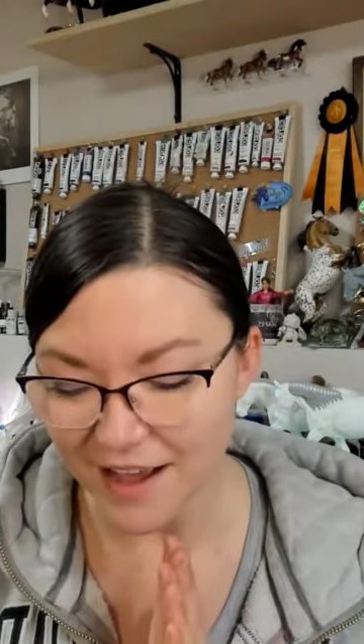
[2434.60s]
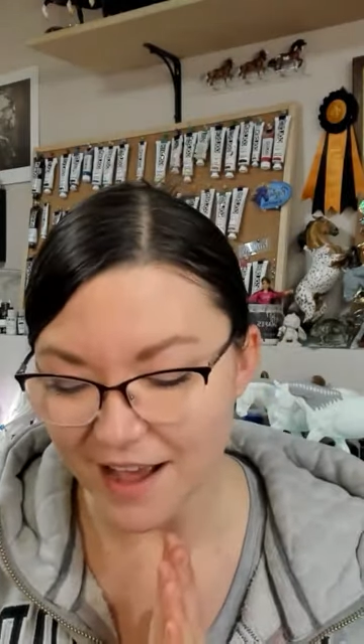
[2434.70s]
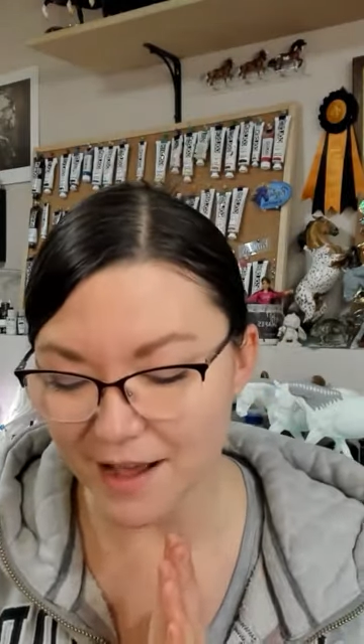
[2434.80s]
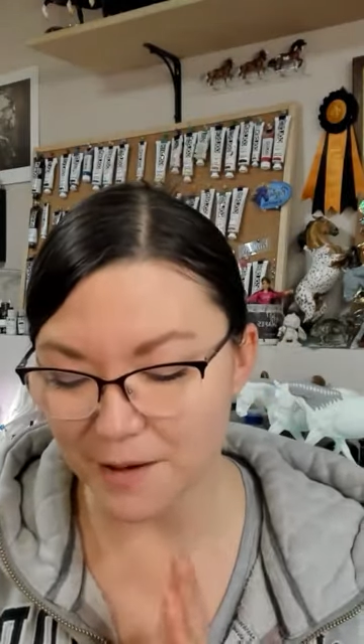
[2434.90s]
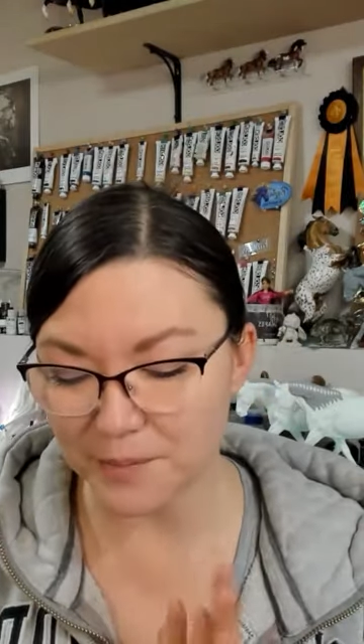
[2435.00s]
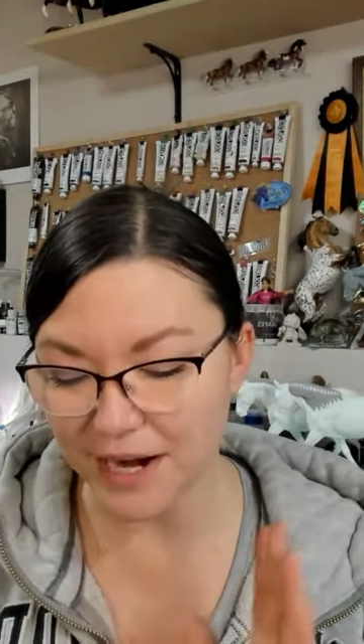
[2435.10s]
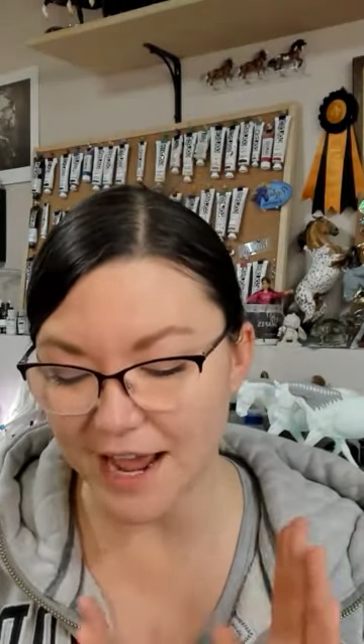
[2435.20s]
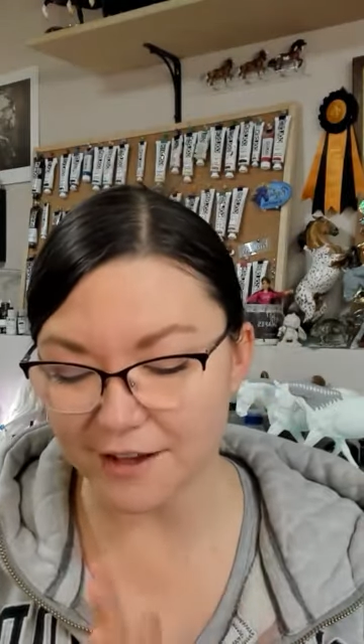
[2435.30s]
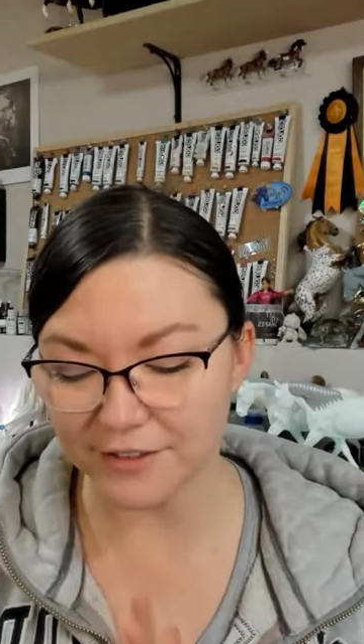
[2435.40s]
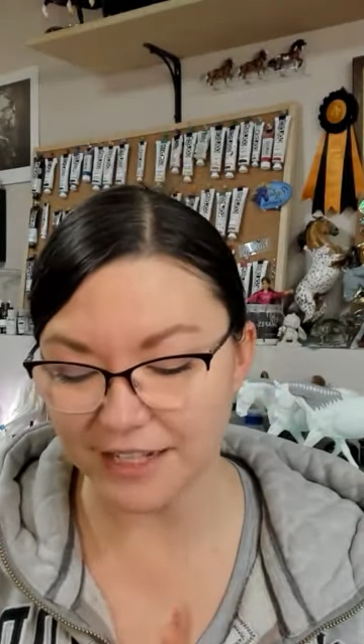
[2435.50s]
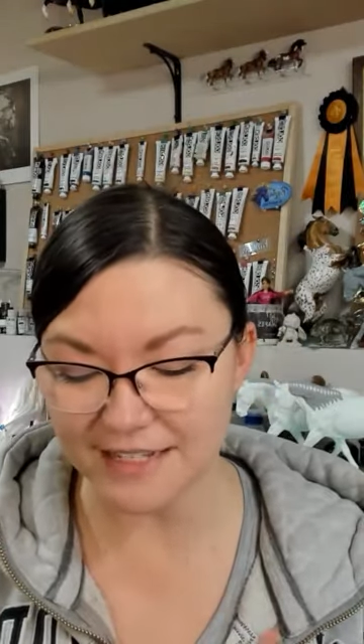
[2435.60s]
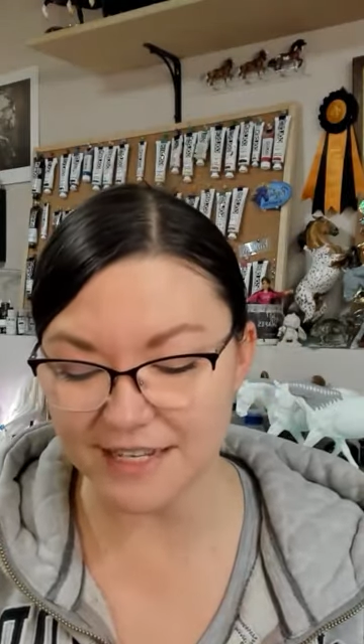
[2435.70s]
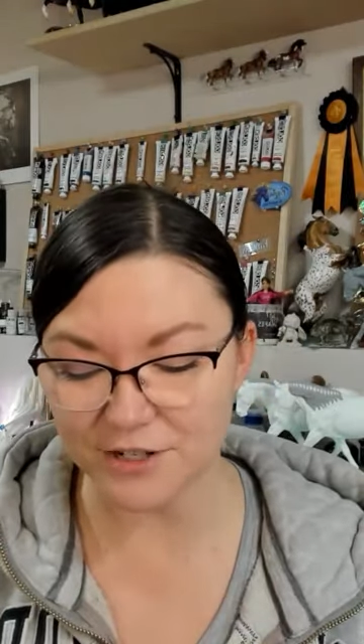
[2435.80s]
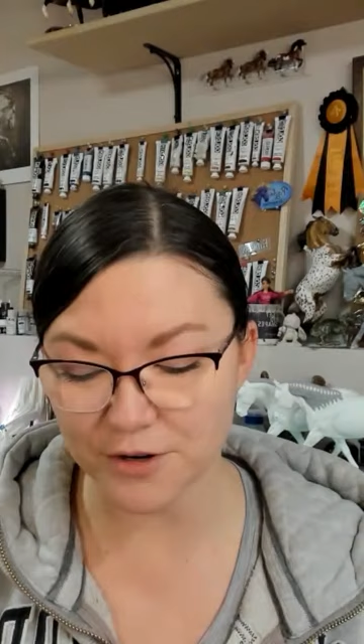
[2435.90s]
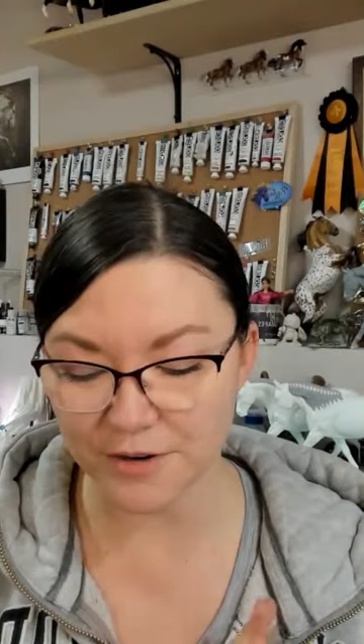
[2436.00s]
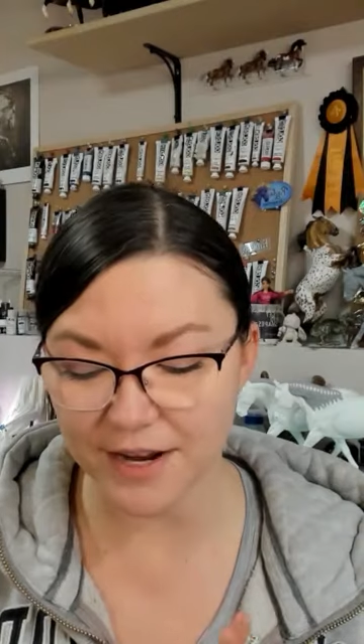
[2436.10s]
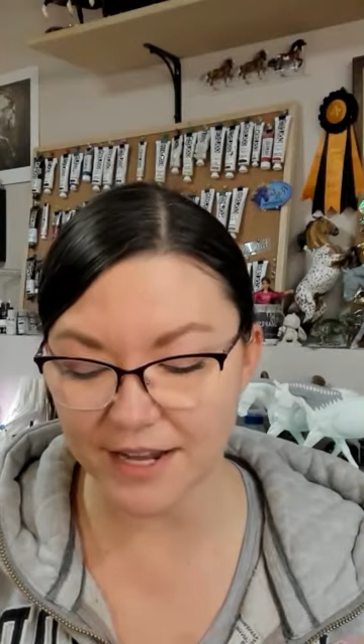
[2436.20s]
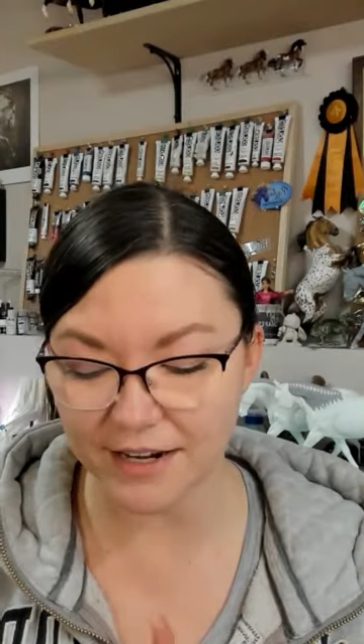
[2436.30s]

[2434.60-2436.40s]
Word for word: Uh, but I have, like I said, Joyride.